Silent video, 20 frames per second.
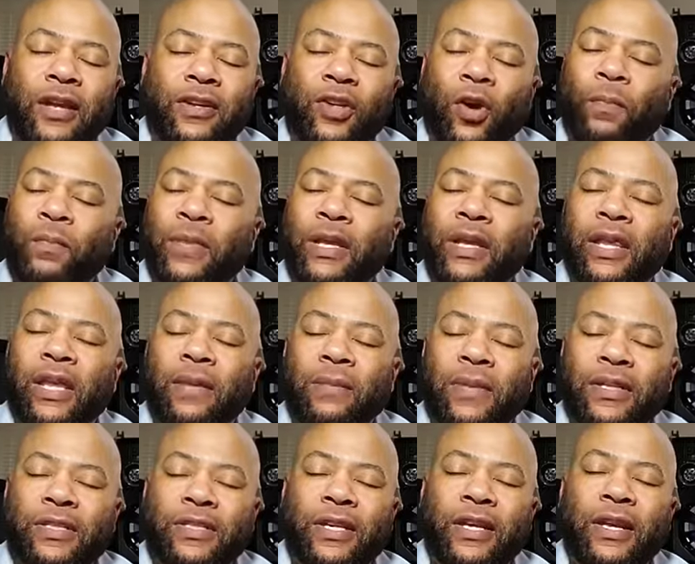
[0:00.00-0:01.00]
Don't be
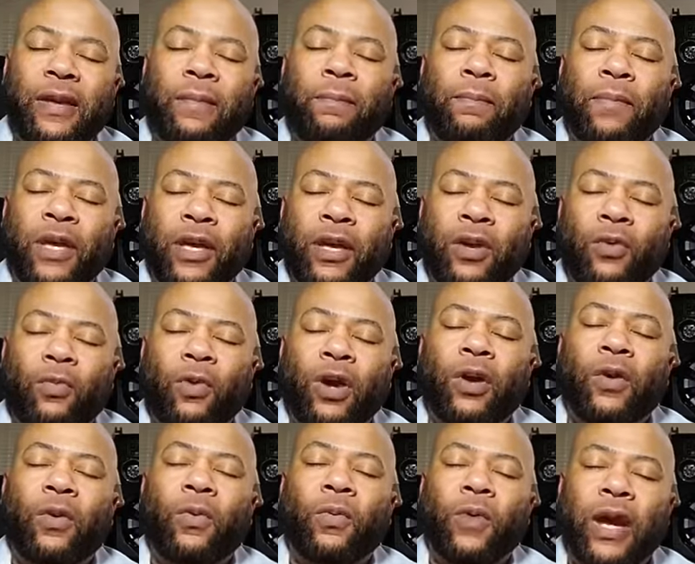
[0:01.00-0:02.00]
limited, be
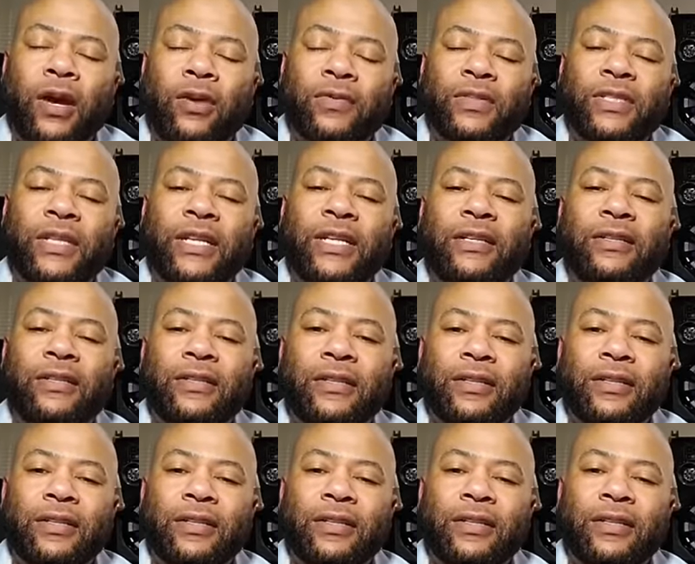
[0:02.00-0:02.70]
well rounded.